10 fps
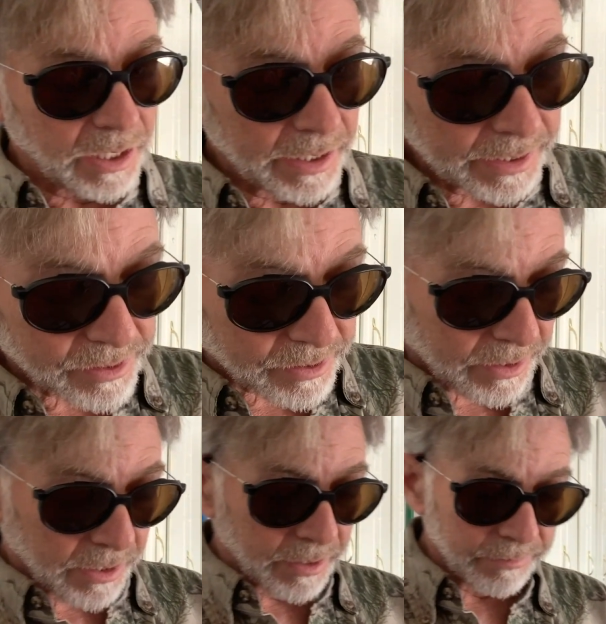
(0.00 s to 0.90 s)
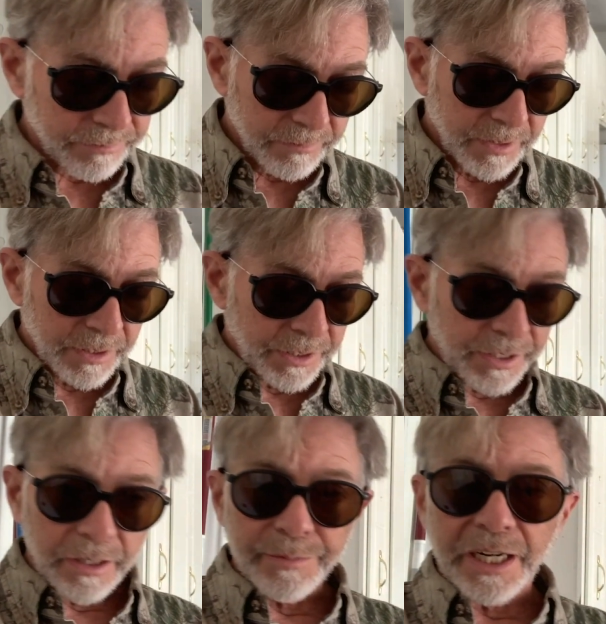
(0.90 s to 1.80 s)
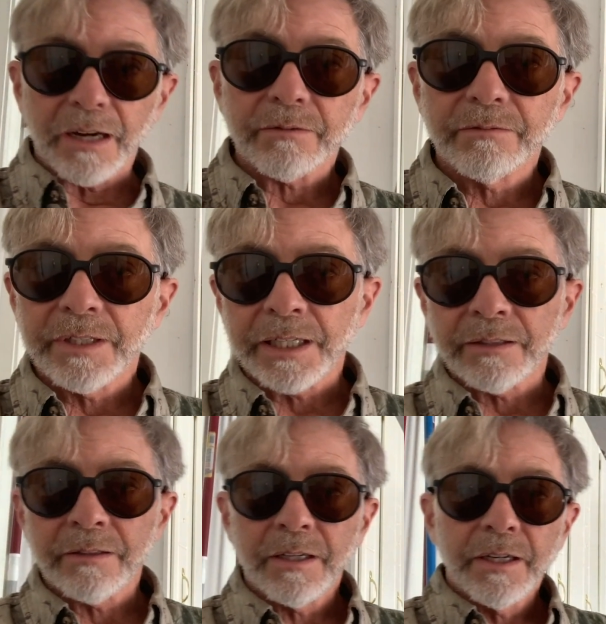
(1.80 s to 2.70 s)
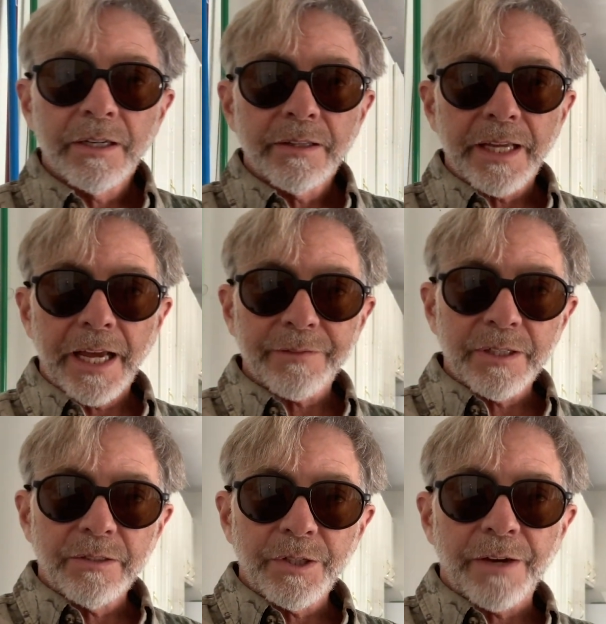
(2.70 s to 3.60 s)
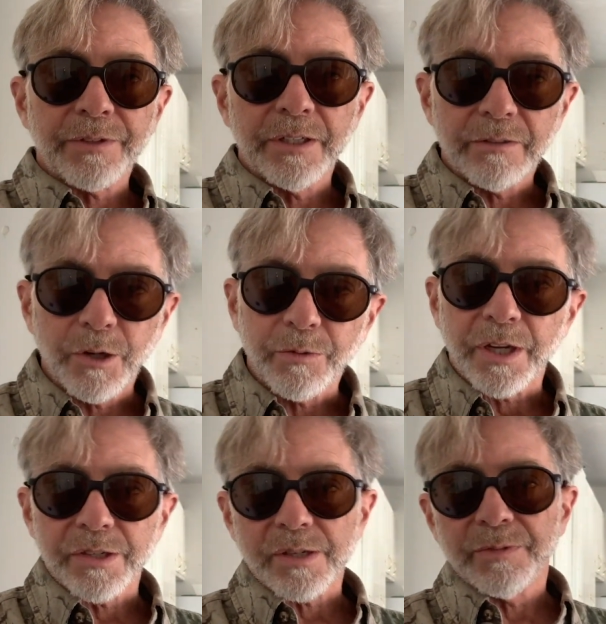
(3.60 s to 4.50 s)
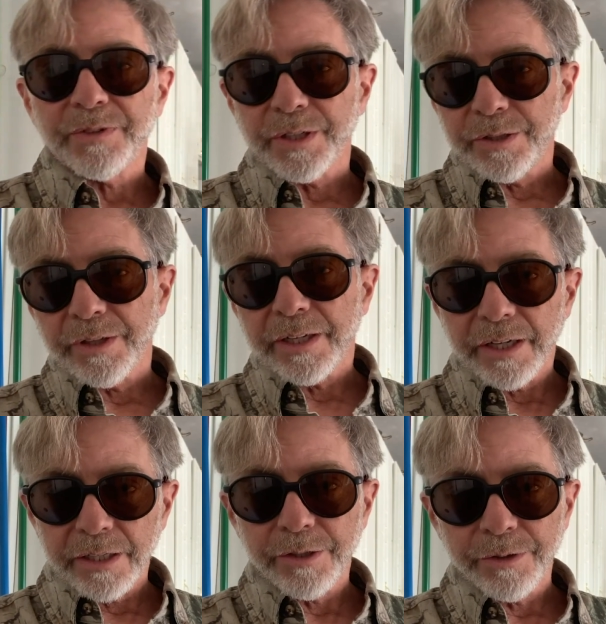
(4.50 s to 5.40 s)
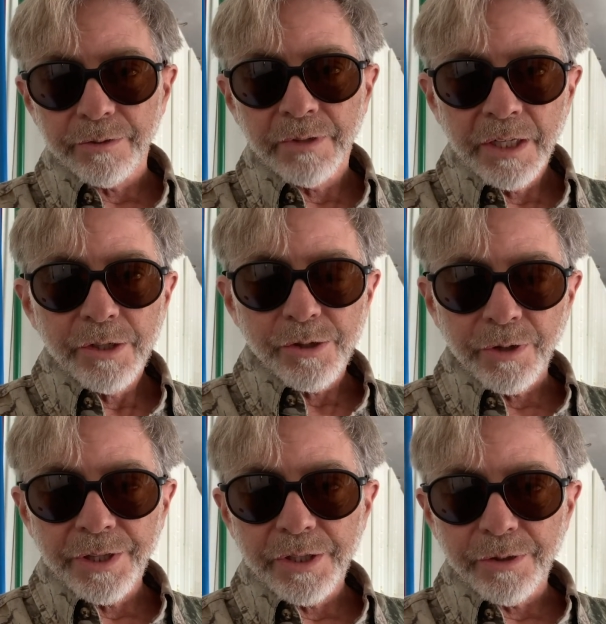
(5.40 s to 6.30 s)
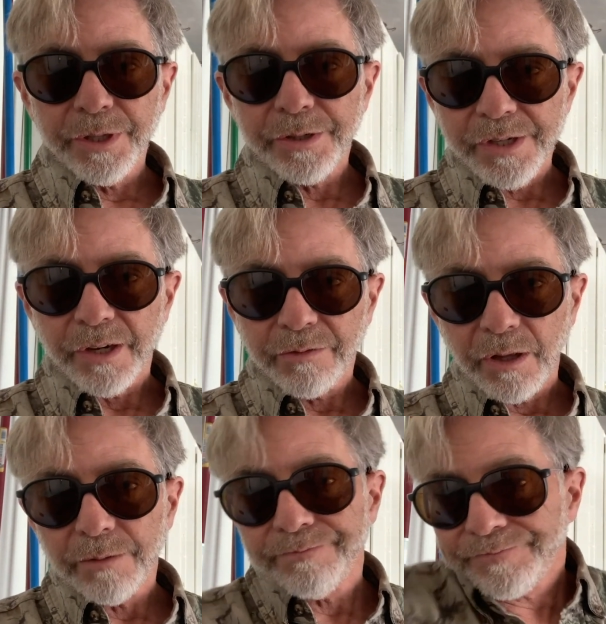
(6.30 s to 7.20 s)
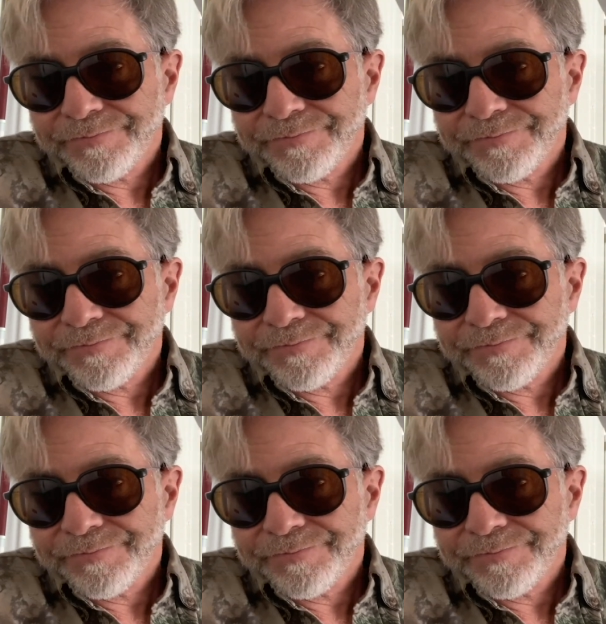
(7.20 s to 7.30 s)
it's you limit out, and you have to go custom if you're gonna do that. You gotta join the do-it-yourself club.